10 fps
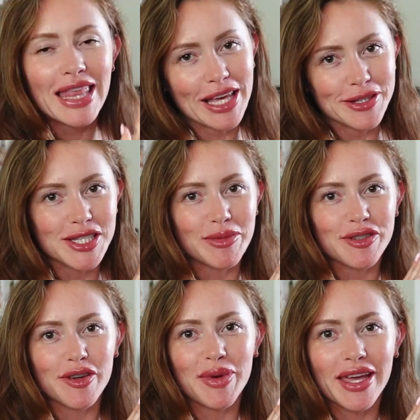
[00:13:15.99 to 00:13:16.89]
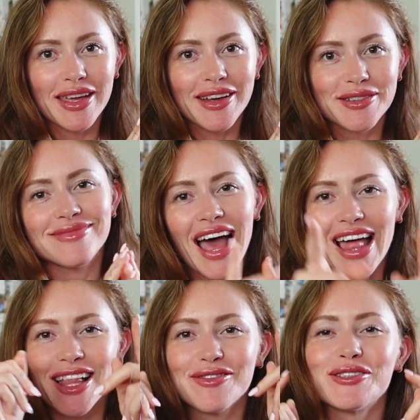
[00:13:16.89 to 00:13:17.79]
Thank you so much for being here. I
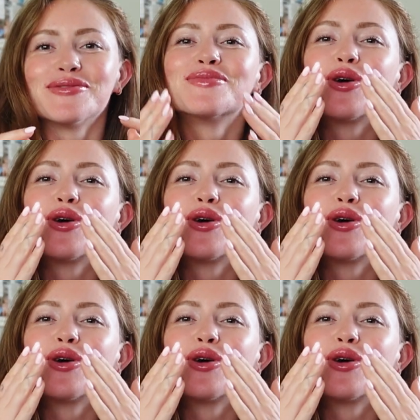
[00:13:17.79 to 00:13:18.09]
love you.